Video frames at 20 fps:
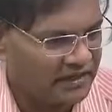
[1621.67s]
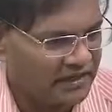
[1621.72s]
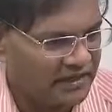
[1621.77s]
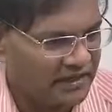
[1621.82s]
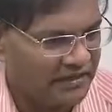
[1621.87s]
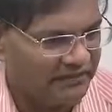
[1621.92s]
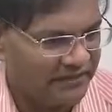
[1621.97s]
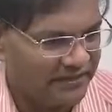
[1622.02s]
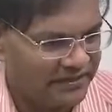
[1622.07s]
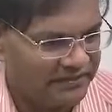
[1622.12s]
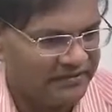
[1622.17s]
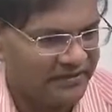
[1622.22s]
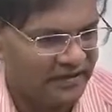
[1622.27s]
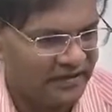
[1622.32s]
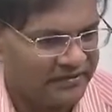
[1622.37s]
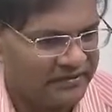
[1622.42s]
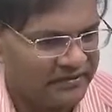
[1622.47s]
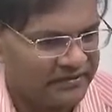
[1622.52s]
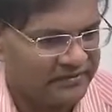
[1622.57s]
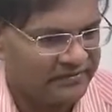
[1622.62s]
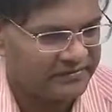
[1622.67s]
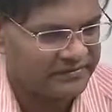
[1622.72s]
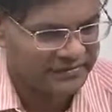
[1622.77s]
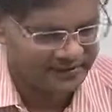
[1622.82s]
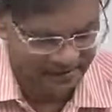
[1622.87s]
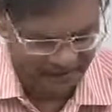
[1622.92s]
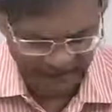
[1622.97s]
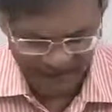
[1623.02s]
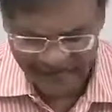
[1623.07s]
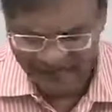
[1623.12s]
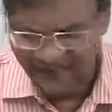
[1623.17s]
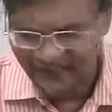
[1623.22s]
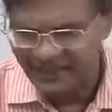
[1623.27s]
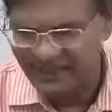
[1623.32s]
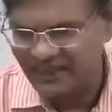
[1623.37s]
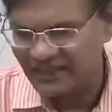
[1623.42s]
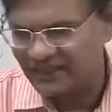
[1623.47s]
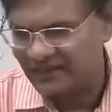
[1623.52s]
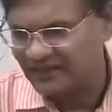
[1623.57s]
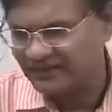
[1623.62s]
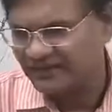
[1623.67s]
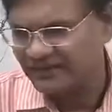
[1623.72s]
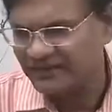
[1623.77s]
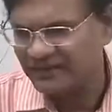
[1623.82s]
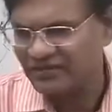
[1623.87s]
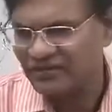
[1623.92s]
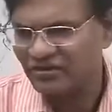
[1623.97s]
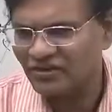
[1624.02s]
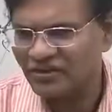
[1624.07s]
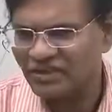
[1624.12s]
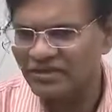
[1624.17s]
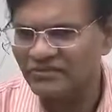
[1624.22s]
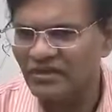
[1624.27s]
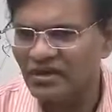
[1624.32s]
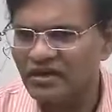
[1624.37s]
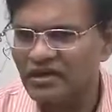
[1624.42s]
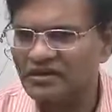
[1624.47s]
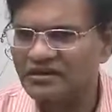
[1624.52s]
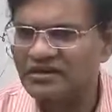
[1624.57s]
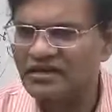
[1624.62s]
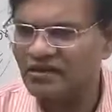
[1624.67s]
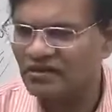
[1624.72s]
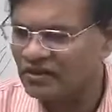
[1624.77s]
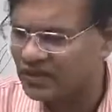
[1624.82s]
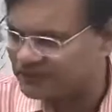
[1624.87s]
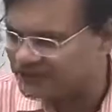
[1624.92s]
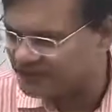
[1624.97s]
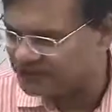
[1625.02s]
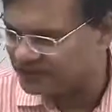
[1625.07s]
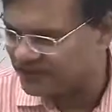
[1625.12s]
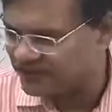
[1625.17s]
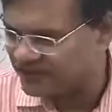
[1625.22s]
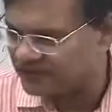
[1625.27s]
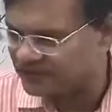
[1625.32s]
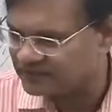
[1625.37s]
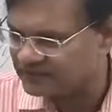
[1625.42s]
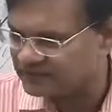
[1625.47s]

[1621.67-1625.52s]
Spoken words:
MPs also. Then we are talking about the role of the Speaker.